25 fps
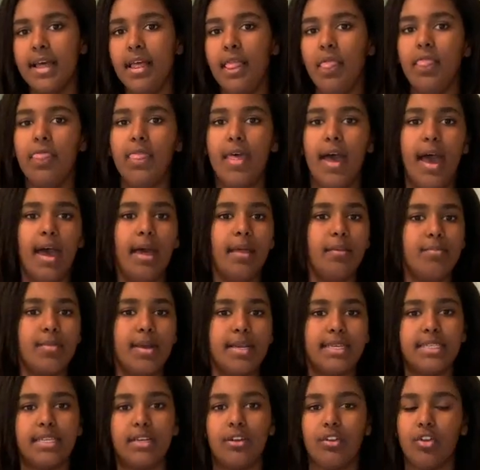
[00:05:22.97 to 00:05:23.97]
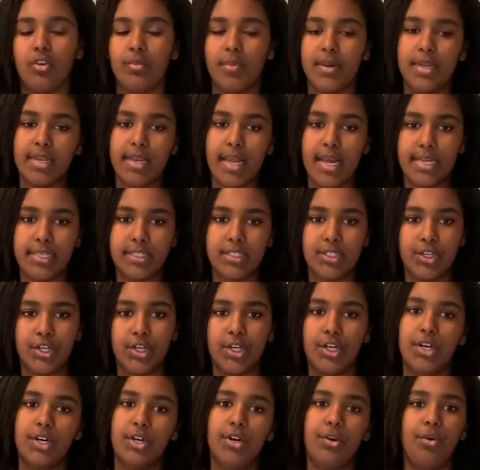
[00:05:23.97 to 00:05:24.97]
that makes it a little bit
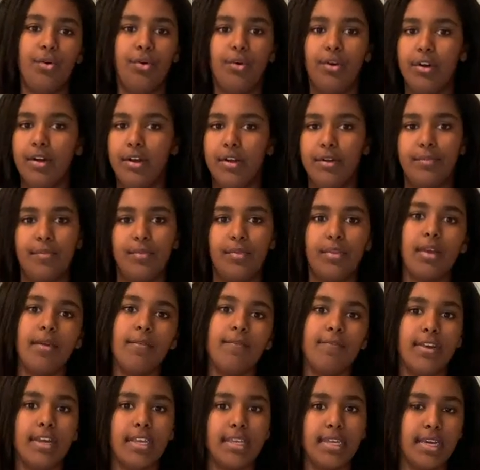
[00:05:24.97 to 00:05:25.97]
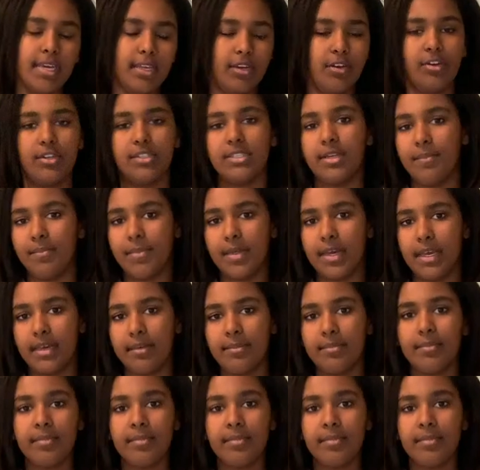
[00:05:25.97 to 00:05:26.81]
nicer or convenient or something.